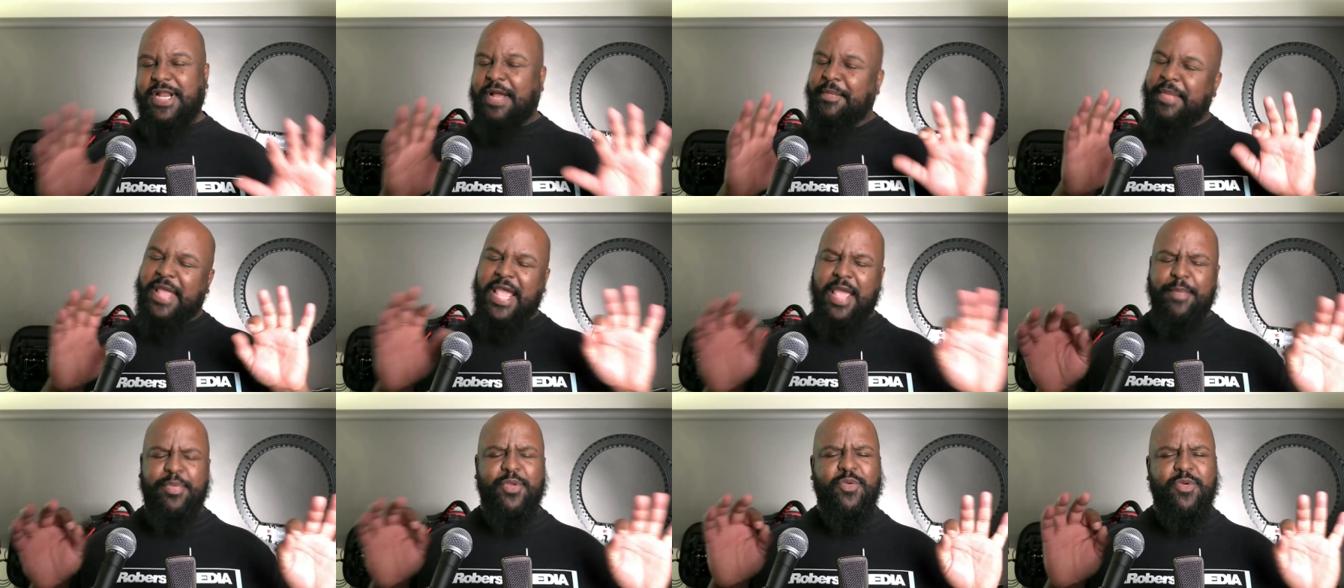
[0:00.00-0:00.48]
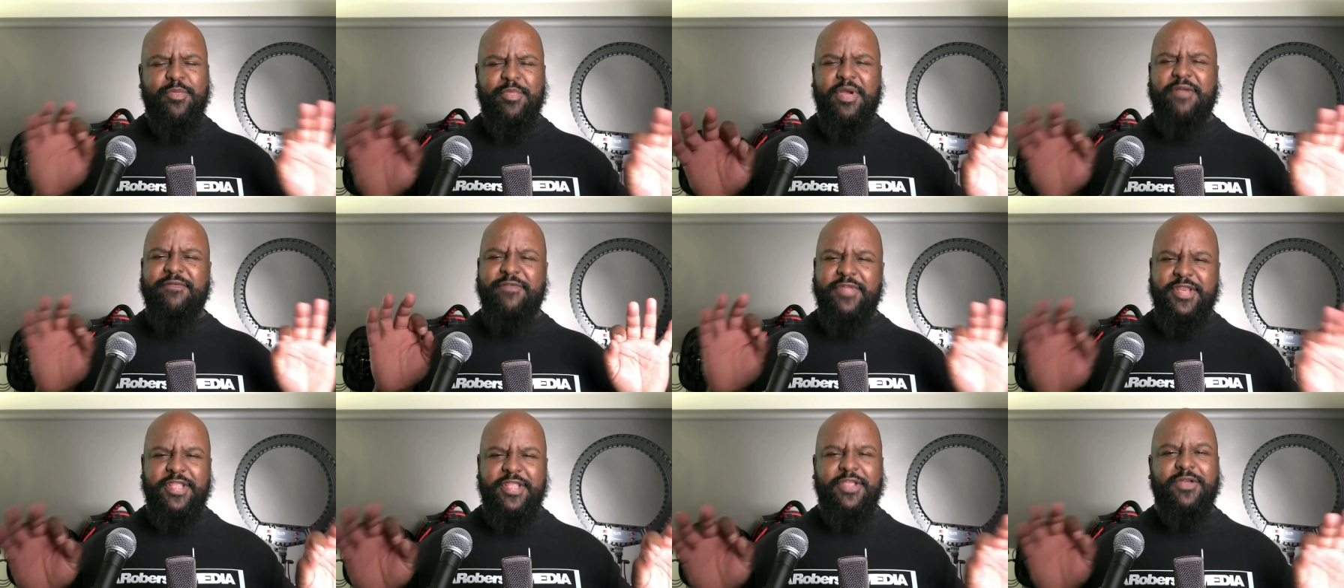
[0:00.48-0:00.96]
I'm happy with
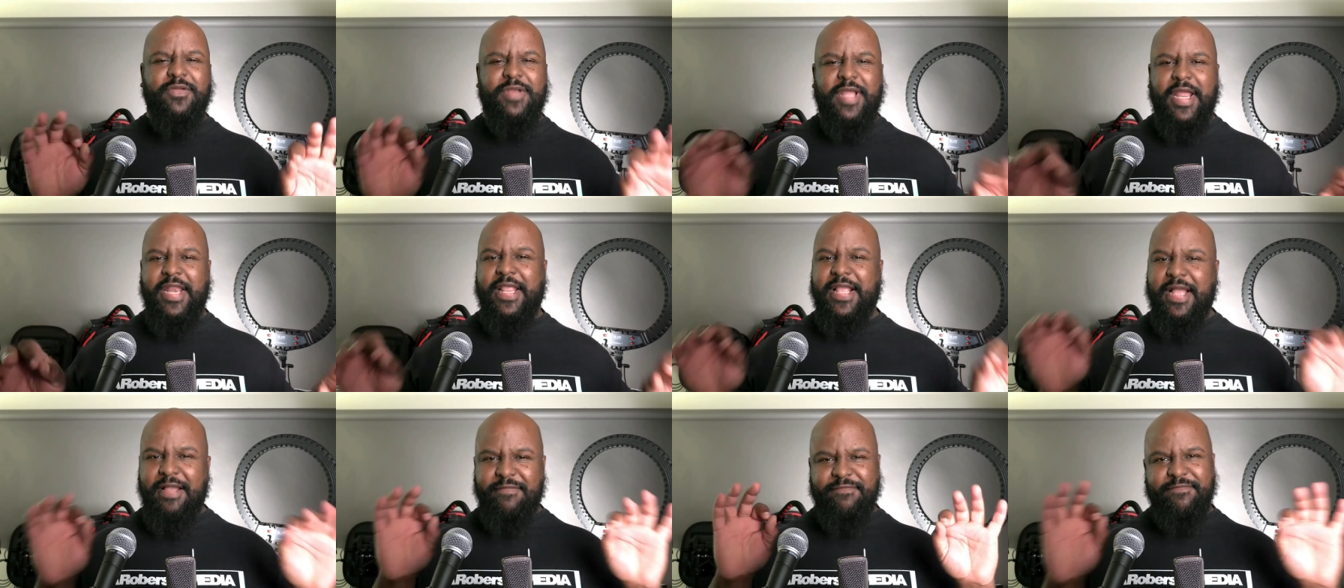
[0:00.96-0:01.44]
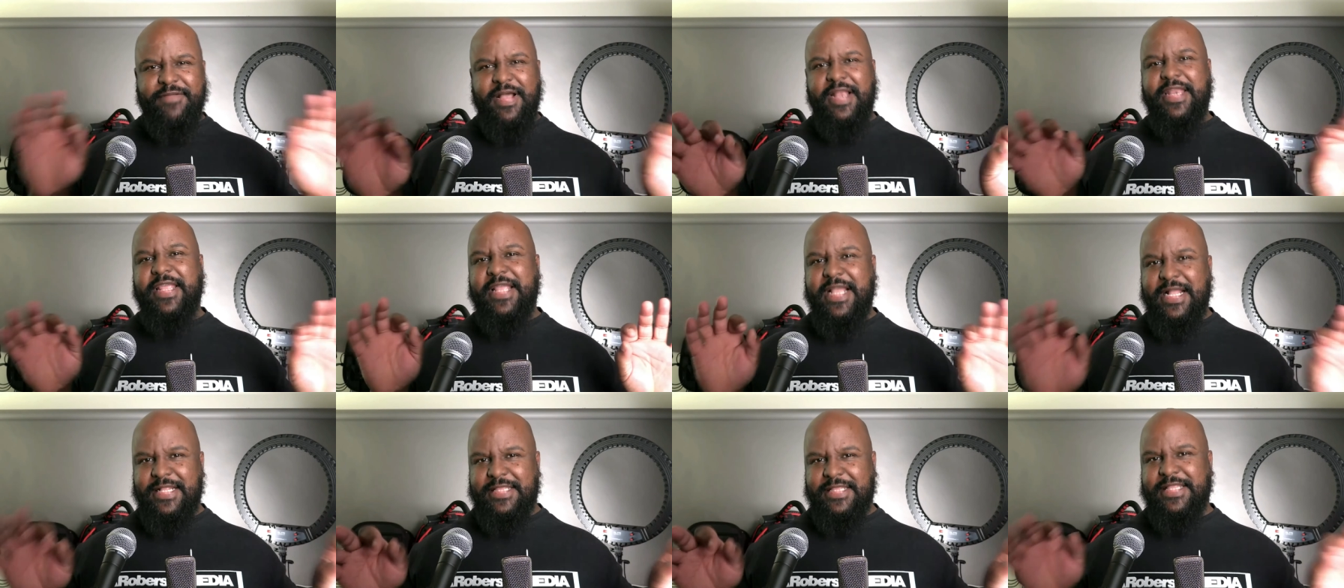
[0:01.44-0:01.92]
my video lighting. I
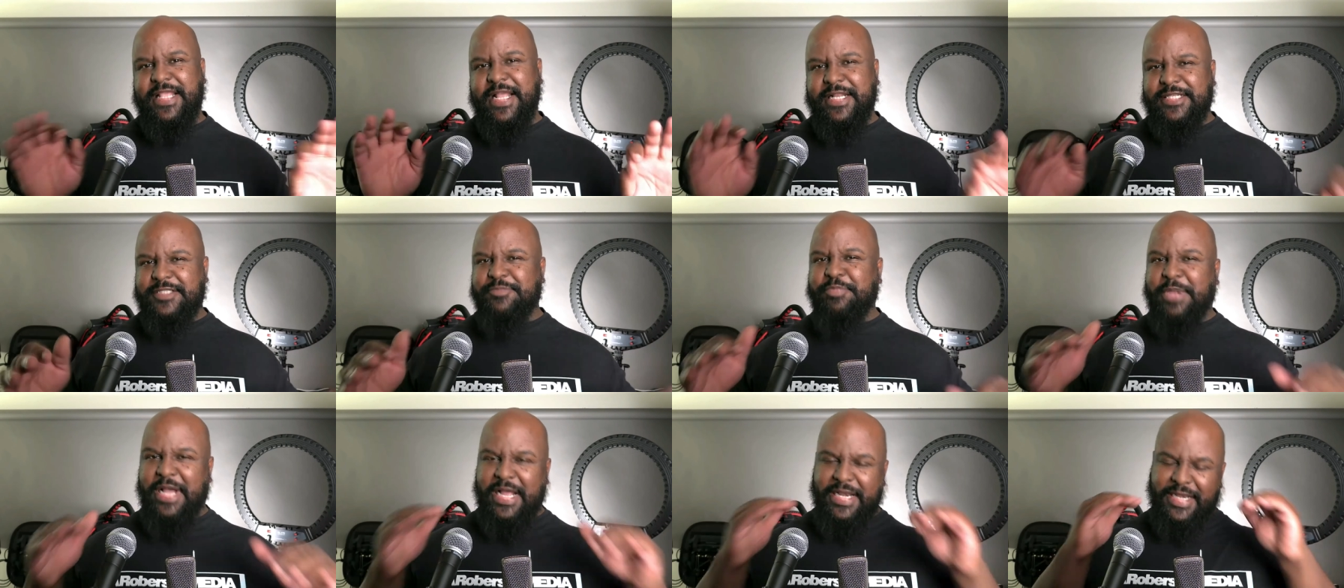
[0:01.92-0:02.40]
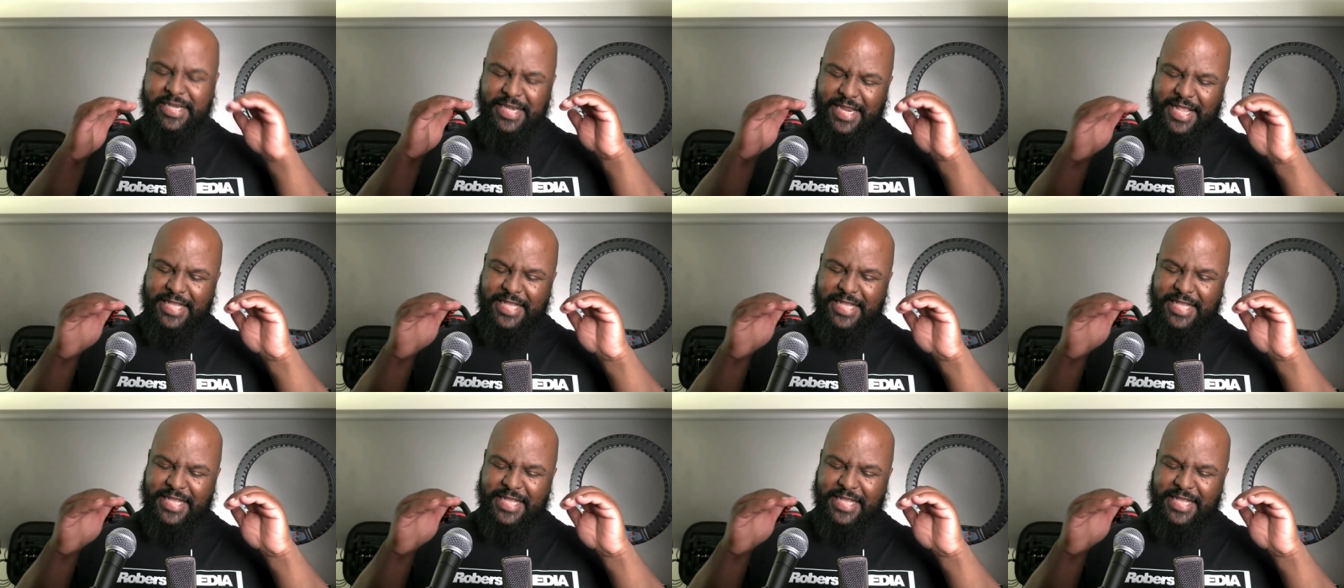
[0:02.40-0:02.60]
finally got that spot.